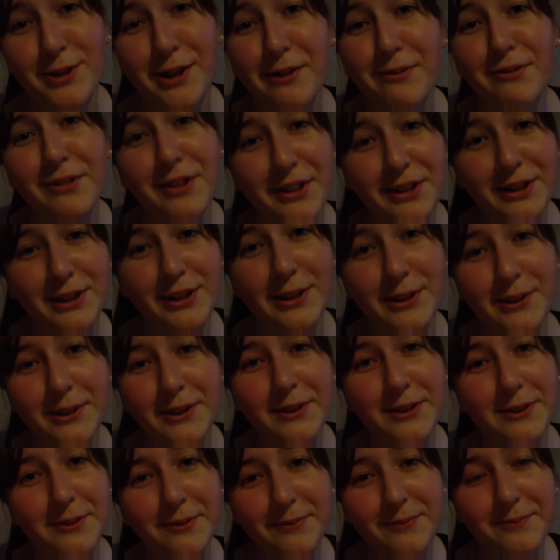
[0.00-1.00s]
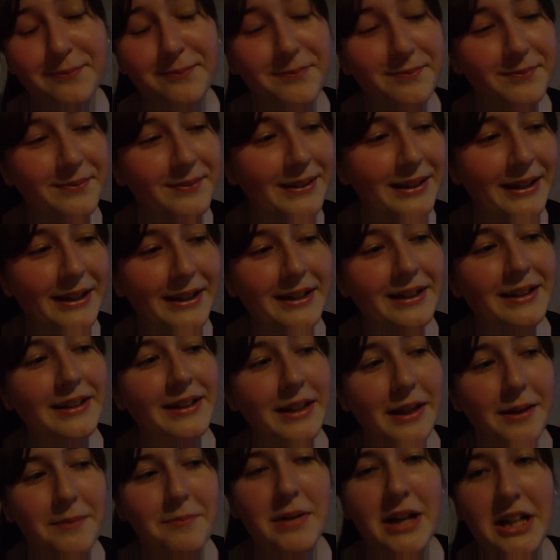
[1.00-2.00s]
I really need to
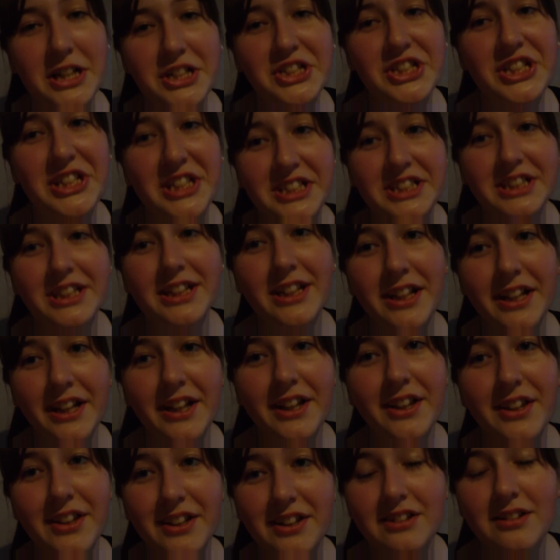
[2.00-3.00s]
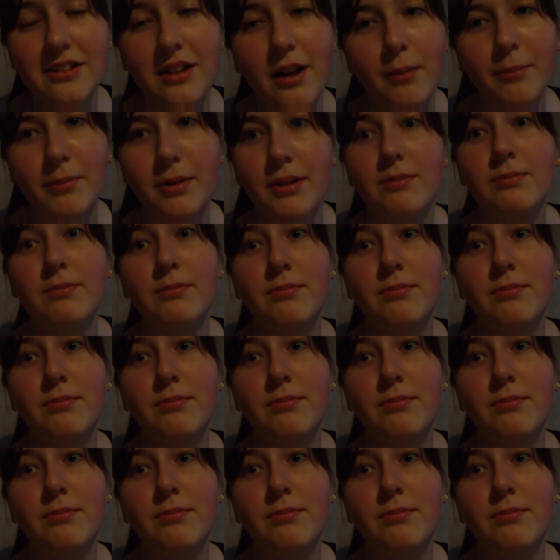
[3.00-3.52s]
get my shit together. I mean,